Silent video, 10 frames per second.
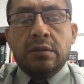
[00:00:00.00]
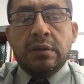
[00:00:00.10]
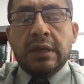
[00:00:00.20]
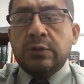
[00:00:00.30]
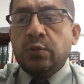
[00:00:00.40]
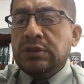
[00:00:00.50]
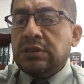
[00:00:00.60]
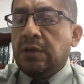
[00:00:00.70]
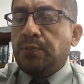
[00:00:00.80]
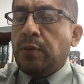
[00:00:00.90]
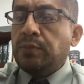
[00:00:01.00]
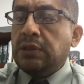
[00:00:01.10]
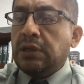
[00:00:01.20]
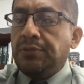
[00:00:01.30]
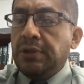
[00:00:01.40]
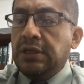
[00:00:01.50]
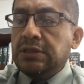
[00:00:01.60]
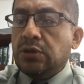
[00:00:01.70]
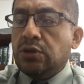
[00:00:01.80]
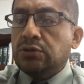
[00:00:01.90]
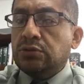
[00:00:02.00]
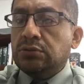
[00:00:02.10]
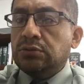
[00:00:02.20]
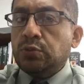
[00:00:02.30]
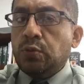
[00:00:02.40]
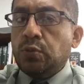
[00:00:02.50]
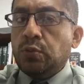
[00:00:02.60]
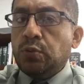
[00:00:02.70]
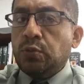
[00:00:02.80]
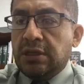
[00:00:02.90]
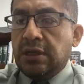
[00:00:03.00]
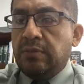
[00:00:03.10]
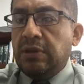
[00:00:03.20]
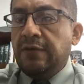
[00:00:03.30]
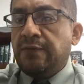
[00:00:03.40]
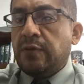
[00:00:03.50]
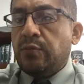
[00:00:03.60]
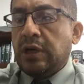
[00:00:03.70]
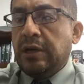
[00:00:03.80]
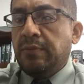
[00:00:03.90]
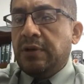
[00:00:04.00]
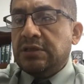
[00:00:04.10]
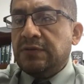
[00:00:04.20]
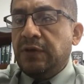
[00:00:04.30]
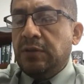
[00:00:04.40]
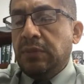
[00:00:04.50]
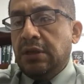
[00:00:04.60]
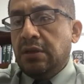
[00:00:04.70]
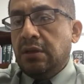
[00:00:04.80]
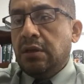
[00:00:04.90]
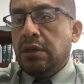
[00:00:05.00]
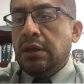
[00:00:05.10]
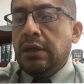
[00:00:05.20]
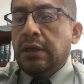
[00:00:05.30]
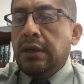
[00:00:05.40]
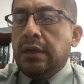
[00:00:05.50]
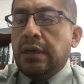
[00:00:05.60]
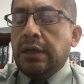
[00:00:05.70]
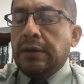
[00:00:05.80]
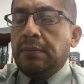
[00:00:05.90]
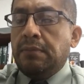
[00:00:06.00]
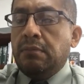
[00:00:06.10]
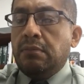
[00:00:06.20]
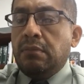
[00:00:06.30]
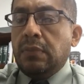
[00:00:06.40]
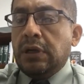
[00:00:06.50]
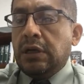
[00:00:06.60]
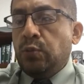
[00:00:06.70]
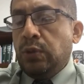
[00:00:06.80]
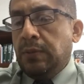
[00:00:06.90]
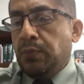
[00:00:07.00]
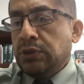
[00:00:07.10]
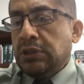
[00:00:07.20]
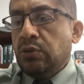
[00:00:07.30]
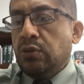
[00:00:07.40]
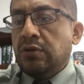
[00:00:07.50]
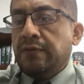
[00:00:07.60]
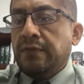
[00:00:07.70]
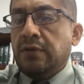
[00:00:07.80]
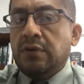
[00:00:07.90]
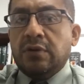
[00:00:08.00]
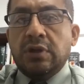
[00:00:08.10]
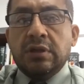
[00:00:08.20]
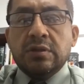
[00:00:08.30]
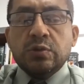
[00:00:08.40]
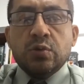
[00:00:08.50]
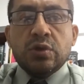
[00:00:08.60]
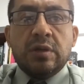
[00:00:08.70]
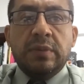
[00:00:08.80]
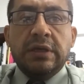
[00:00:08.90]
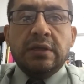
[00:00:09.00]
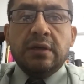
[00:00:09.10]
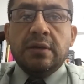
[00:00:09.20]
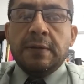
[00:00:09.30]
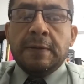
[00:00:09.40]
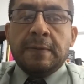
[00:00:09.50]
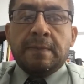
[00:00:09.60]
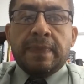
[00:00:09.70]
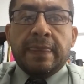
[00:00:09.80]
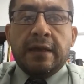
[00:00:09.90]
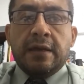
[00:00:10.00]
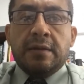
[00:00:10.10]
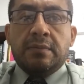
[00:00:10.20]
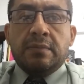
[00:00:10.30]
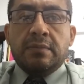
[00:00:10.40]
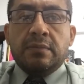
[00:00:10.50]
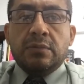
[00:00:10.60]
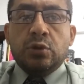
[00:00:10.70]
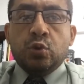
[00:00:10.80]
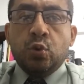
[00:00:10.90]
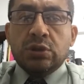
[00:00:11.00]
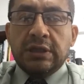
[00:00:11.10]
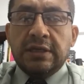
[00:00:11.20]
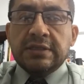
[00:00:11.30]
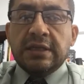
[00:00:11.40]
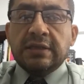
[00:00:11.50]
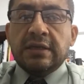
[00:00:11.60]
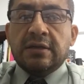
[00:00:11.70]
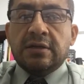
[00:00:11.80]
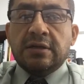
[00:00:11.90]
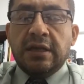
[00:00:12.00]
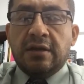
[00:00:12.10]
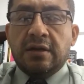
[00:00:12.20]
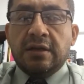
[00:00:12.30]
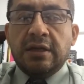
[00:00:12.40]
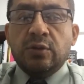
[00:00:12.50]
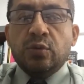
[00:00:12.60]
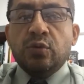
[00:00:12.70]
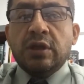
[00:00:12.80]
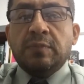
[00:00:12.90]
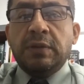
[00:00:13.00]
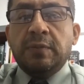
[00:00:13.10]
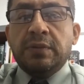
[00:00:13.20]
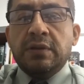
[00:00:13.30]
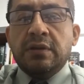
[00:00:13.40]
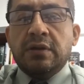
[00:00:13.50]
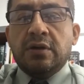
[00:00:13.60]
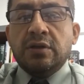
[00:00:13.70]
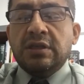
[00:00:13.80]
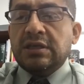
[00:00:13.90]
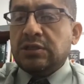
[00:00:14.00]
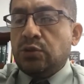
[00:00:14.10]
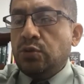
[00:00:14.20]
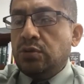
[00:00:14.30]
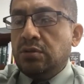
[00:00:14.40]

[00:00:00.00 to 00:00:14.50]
that we saw prompted a release on Saturday, I believe, from Reimers Feed Mill. Um, and we put a note of, uh, on it on social media. Um, two things that are there, and I don't know that people understood